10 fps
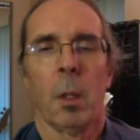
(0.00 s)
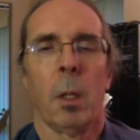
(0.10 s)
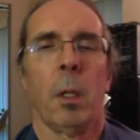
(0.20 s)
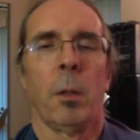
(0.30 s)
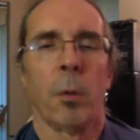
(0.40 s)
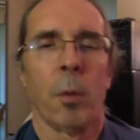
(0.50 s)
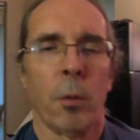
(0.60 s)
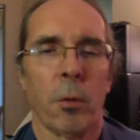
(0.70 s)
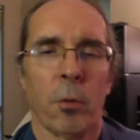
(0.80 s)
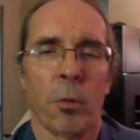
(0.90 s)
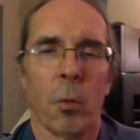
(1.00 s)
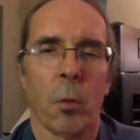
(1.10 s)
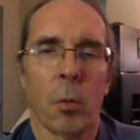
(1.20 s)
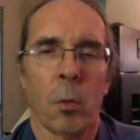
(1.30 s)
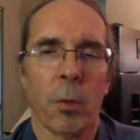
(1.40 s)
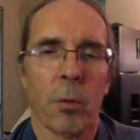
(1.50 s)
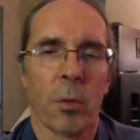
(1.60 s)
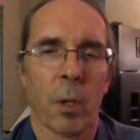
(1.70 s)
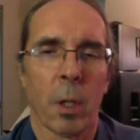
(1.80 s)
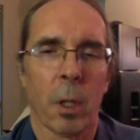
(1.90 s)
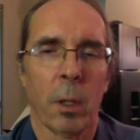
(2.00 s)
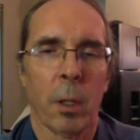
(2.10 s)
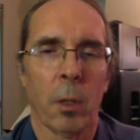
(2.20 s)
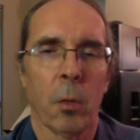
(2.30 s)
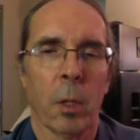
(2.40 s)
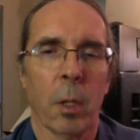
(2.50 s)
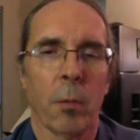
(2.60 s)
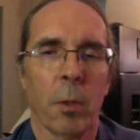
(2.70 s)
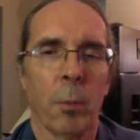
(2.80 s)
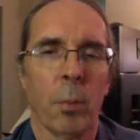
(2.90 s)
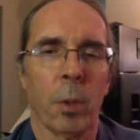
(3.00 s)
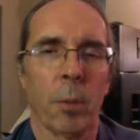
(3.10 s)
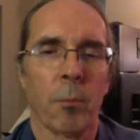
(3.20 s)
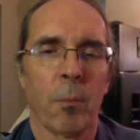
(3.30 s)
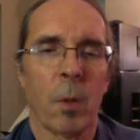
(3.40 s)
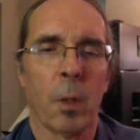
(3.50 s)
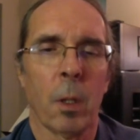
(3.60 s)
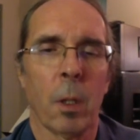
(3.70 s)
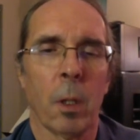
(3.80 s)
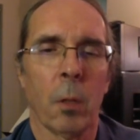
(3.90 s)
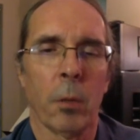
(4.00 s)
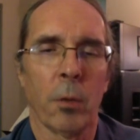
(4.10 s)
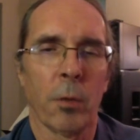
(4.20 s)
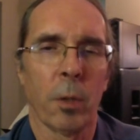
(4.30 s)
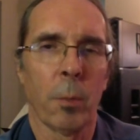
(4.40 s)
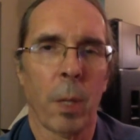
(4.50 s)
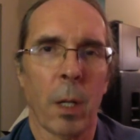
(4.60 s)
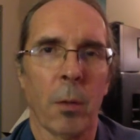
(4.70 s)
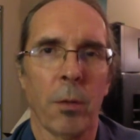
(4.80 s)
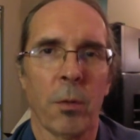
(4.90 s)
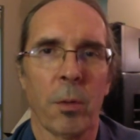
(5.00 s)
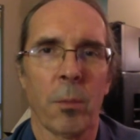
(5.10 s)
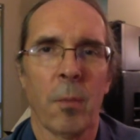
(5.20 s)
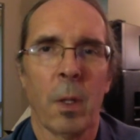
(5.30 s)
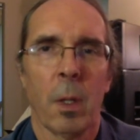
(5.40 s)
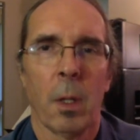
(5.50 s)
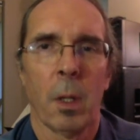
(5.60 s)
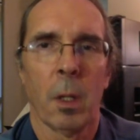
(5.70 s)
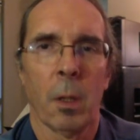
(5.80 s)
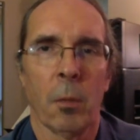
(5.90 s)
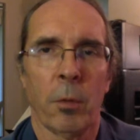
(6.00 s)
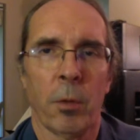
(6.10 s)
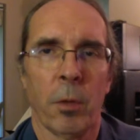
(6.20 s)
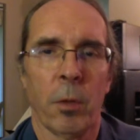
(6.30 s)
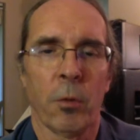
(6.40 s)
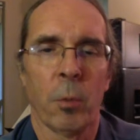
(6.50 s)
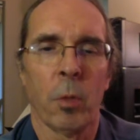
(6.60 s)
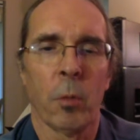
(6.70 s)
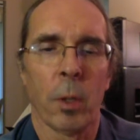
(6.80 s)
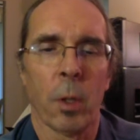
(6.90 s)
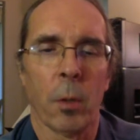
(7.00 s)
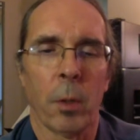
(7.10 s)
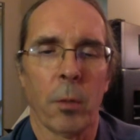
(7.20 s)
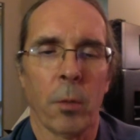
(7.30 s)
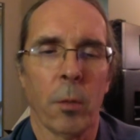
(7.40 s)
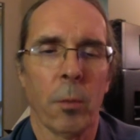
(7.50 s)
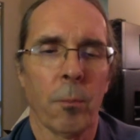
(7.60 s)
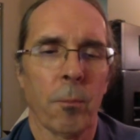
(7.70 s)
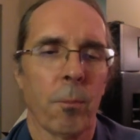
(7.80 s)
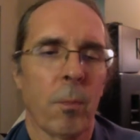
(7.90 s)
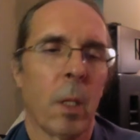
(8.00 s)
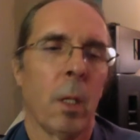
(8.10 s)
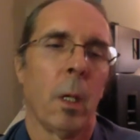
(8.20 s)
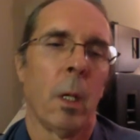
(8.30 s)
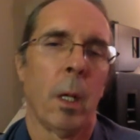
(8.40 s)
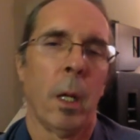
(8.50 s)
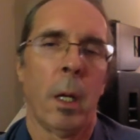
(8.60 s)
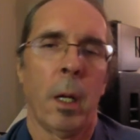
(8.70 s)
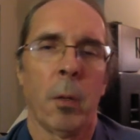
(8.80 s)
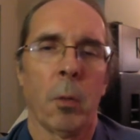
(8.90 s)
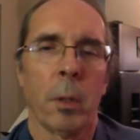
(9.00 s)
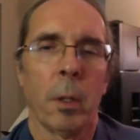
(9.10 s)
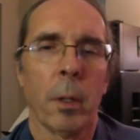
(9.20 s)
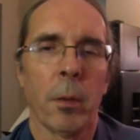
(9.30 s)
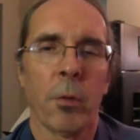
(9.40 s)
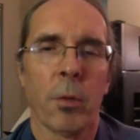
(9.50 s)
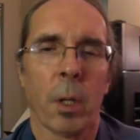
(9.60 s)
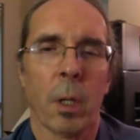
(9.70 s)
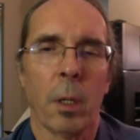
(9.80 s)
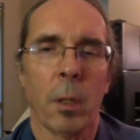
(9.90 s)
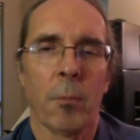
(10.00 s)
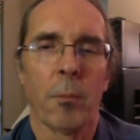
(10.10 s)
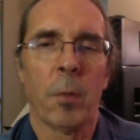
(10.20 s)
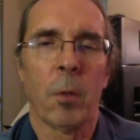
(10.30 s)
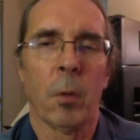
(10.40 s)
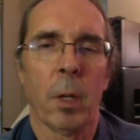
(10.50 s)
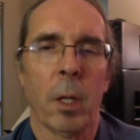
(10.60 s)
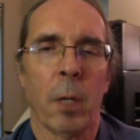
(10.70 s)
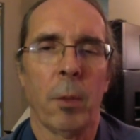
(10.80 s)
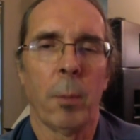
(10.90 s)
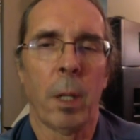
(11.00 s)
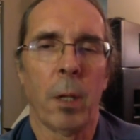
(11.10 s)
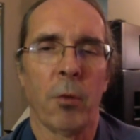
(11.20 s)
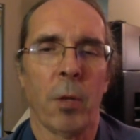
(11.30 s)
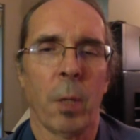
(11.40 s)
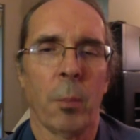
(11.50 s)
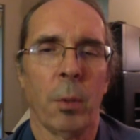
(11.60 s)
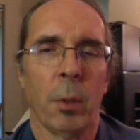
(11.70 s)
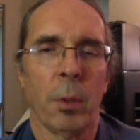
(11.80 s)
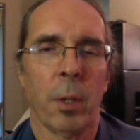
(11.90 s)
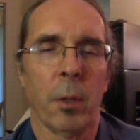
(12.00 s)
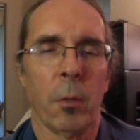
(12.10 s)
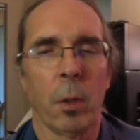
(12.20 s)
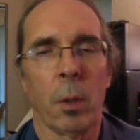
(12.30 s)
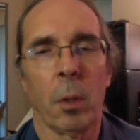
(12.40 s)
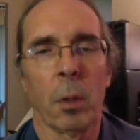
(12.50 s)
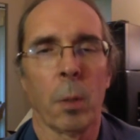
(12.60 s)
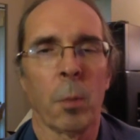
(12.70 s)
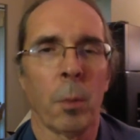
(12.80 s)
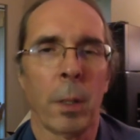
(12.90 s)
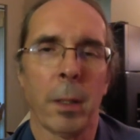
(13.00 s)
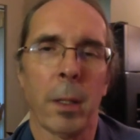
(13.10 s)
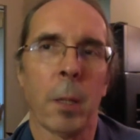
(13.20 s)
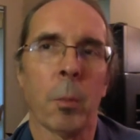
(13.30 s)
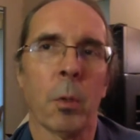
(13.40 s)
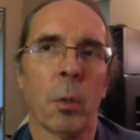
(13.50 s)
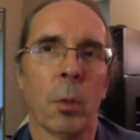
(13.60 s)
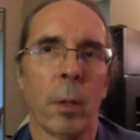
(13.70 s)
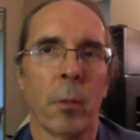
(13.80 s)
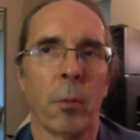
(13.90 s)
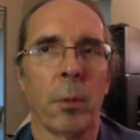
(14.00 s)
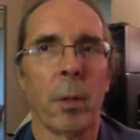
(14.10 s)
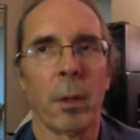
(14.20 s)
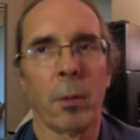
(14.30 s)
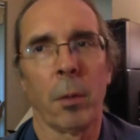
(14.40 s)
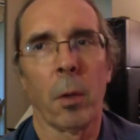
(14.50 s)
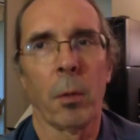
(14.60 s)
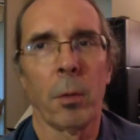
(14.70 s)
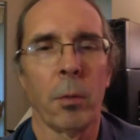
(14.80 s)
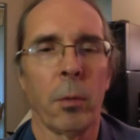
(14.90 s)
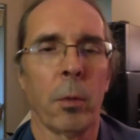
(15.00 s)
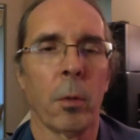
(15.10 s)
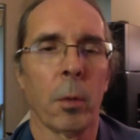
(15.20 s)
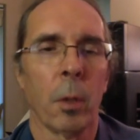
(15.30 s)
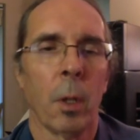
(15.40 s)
And you'll notice on one side you have an input, which is unbalanced, which an instrument would go into. And on the other side, you have the balanced output that you would hook up a mic cable that would then go into your